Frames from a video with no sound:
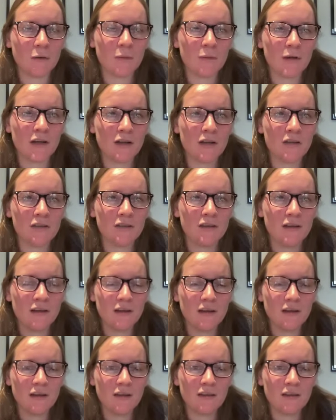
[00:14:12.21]
But because
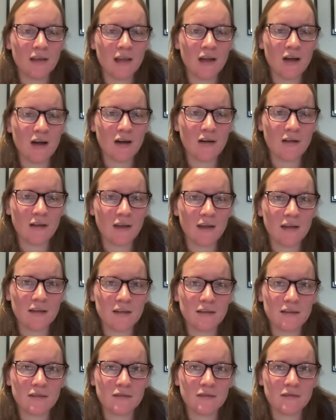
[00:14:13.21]
they are
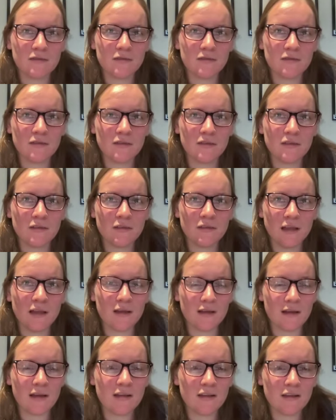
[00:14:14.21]
like
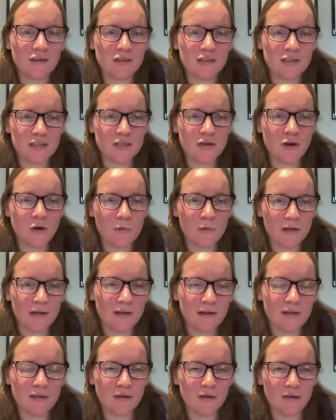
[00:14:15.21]
English is dominant
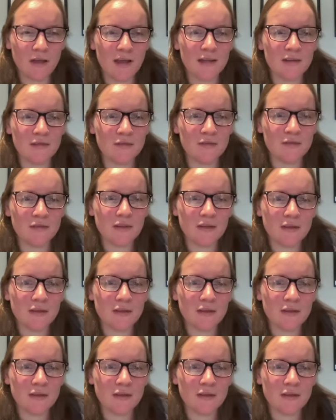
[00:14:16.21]
in their lives,